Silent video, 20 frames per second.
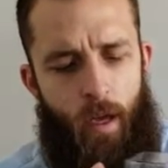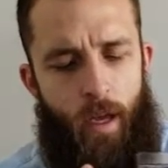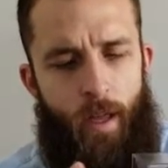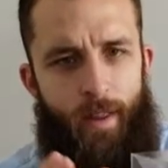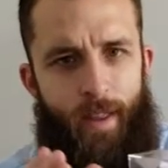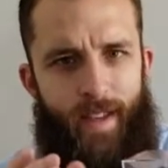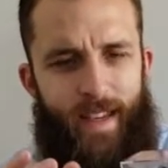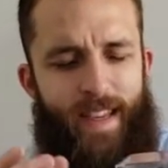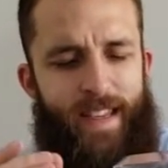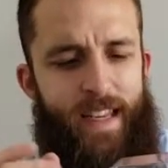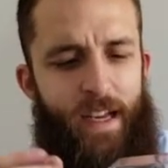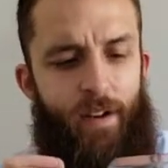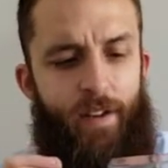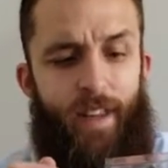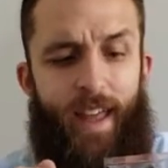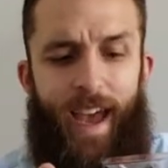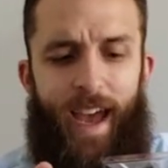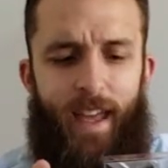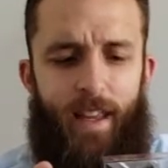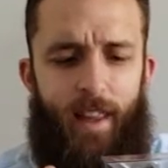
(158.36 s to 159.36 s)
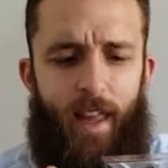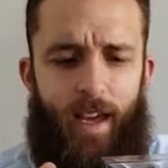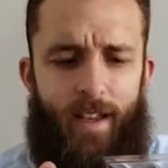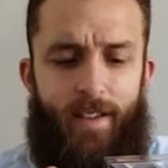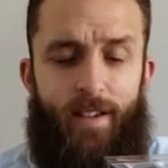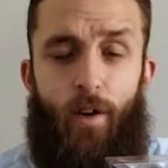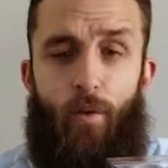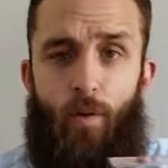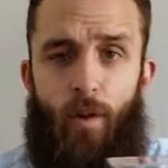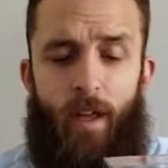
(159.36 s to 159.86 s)
The detail on the headlights
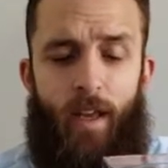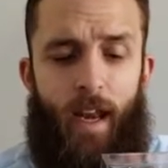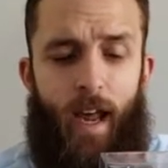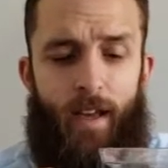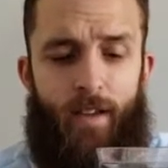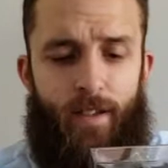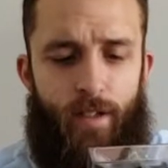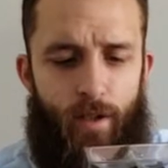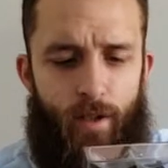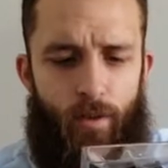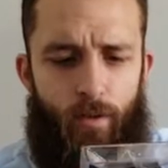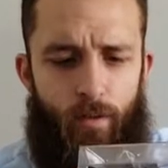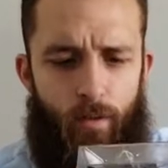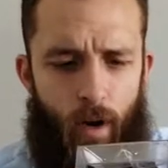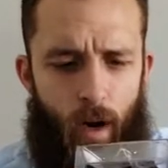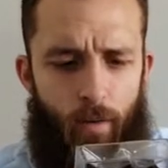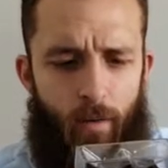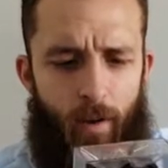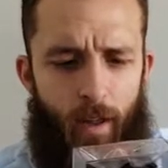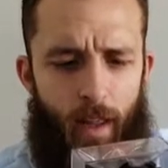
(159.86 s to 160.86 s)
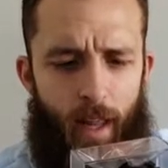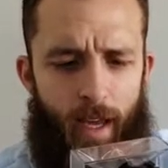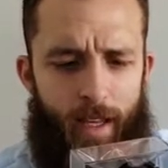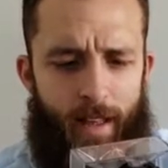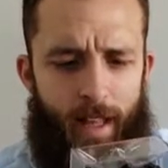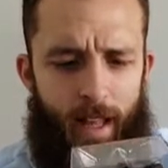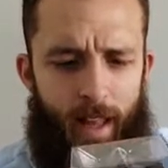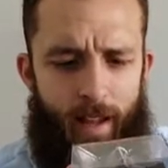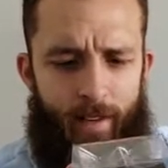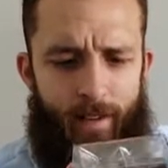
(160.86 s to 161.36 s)
are really nice too. I really like
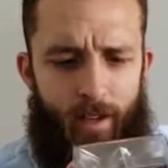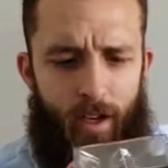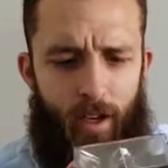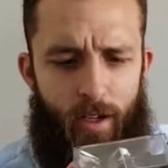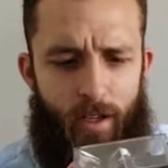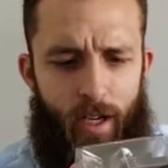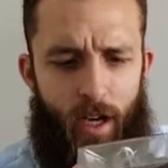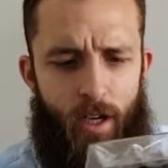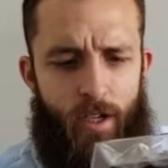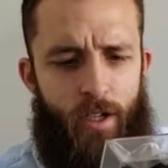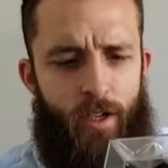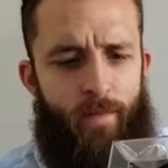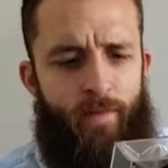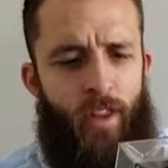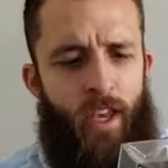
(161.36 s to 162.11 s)
that. That's a good touch.